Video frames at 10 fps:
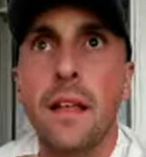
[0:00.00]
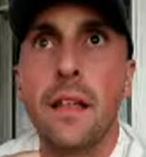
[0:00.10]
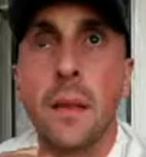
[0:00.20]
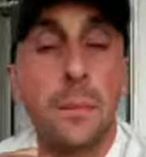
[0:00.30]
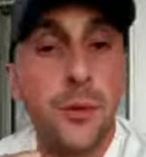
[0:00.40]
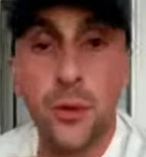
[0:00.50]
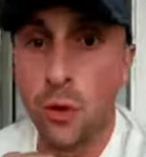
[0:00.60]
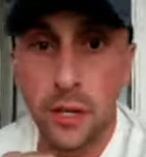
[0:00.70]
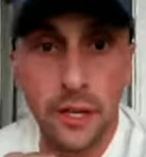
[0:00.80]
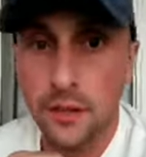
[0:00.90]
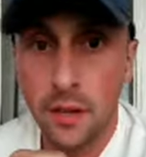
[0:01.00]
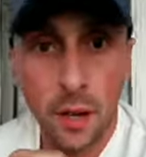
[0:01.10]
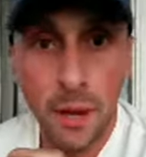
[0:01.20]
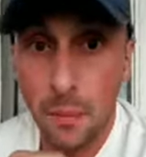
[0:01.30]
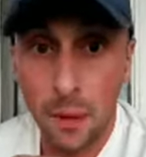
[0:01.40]
The beauty
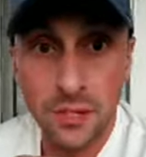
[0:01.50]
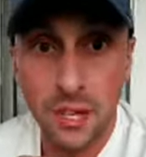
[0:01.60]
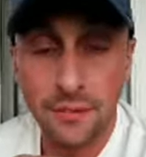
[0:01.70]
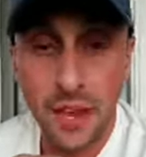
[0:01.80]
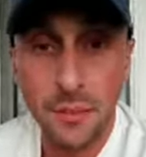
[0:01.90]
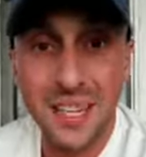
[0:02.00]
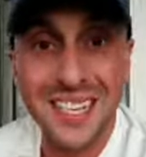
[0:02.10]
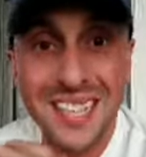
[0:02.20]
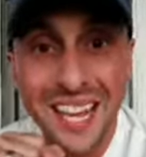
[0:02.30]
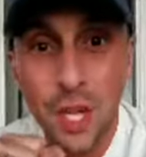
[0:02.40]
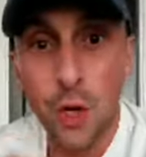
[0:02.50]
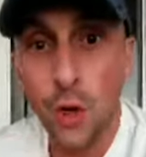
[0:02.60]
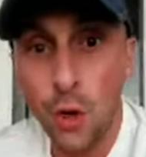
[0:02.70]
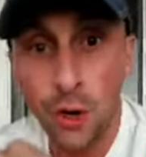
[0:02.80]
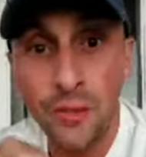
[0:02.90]
about multifamily is I
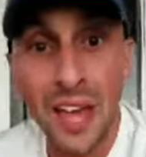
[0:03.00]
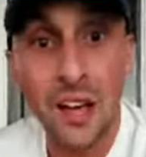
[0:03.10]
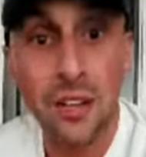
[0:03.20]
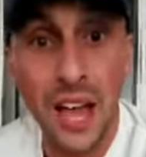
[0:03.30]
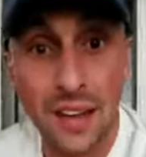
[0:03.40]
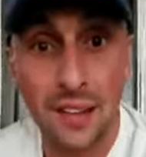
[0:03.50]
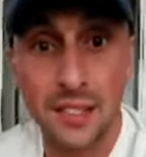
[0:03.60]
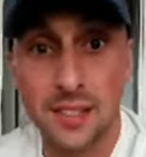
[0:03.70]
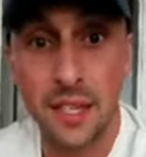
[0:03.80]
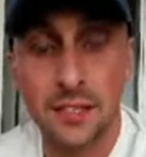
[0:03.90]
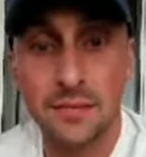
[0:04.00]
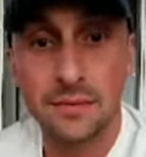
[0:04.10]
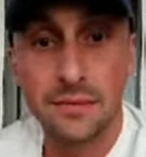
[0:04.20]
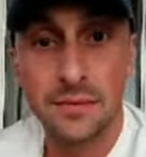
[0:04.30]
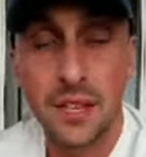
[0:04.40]
could have held on to this thing.
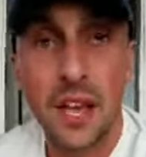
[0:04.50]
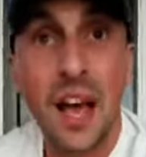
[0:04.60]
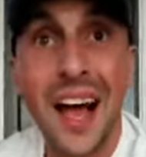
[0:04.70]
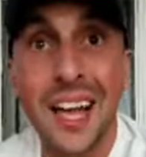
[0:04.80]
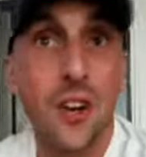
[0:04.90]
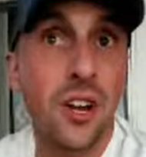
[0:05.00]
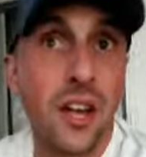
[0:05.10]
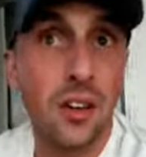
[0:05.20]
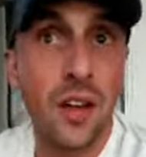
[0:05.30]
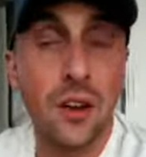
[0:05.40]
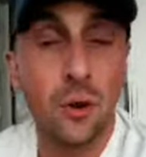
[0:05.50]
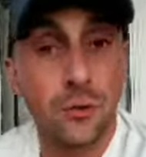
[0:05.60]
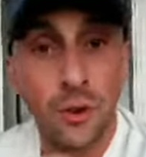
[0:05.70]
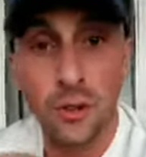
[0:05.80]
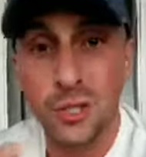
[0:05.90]
I could have held on to it
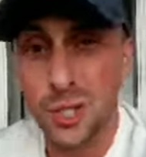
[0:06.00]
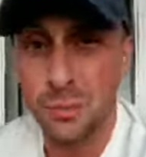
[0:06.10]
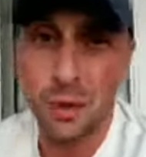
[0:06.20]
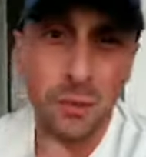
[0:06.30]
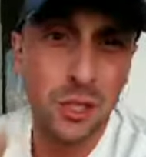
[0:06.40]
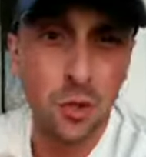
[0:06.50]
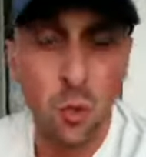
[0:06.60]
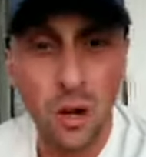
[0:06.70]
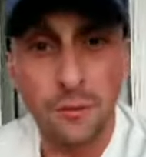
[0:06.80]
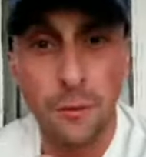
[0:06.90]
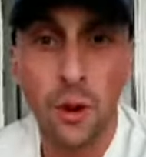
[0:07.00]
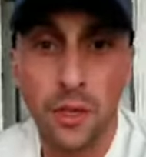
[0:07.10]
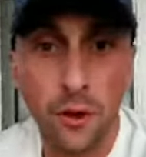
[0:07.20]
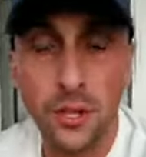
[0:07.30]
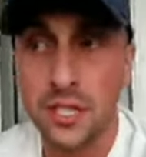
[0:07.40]
for another probably 24 to
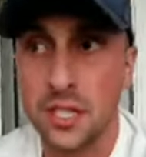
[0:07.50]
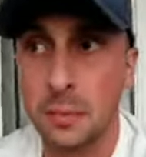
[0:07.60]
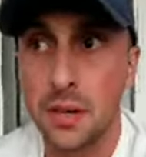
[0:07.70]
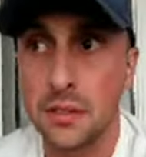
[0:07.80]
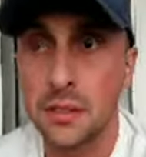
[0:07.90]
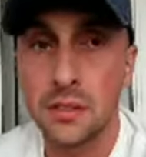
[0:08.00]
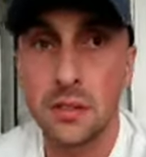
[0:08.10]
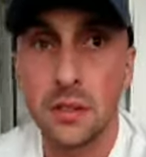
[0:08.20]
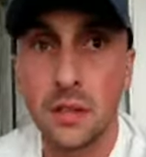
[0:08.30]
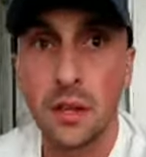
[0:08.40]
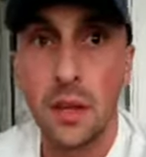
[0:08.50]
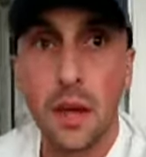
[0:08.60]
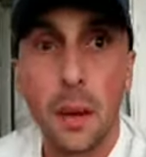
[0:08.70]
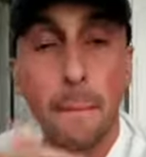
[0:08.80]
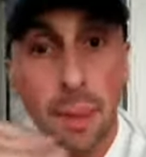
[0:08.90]
36 months,
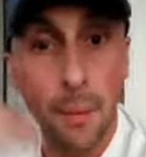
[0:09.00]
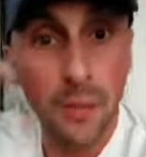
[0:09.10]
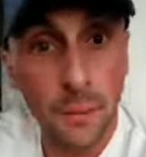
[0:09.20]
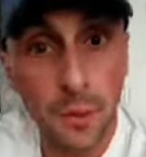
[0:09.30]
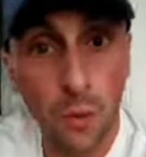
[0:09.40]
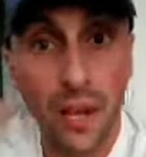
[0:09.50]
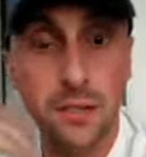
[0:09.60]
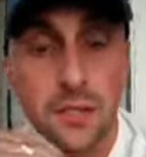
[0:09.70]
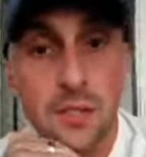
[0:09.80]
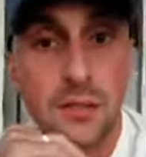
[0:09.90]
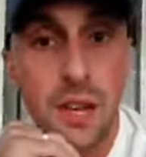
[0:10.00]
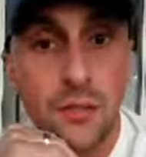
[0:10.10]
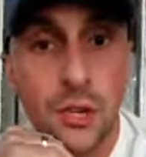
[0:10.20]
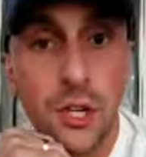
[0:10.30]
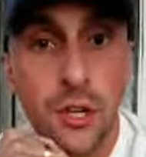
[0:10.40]
bumped up the rents
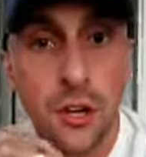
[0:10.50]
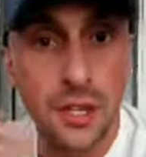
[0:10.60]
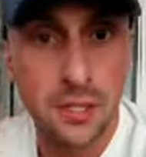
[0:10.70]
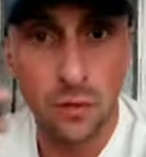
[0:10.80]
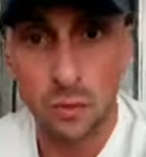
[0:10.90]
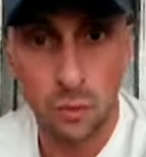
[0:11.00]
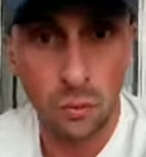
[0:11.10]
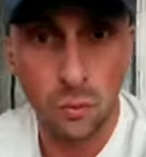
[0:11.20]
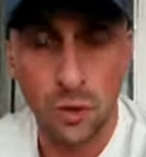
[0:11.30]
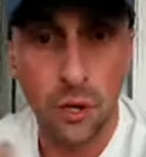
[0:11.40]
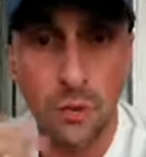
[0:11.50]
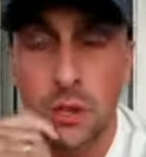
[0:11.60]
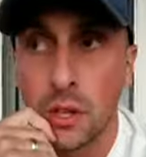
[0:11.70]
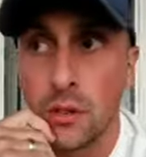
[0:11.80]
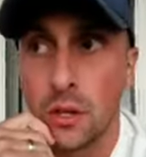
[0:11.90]
every year as the you know
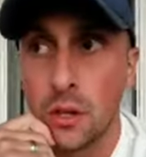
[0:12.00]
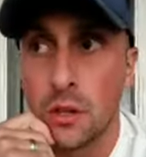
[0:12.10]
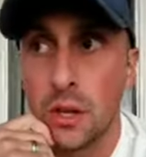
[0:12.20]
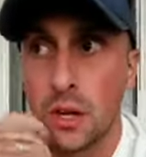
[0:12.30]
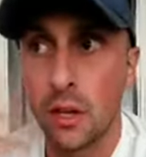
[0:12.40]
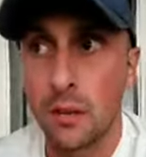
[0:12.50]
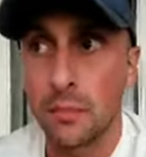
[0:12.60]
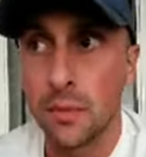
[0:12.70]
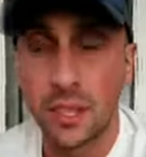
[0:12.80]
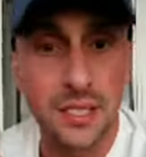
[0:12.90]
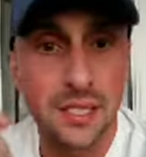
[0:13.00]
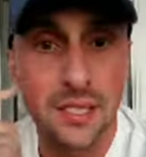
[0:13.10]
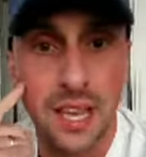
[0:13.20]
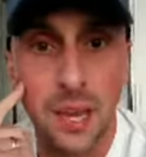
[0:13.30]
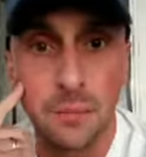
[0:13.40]
the the, uh, the leases
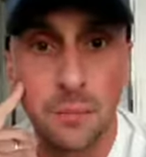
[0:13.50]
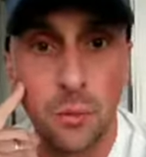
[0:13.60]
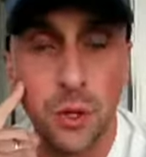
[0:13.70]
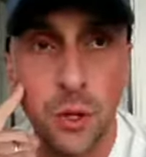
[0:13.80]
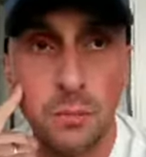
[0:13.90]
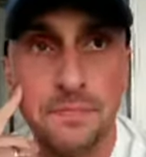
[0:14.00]
came renewed,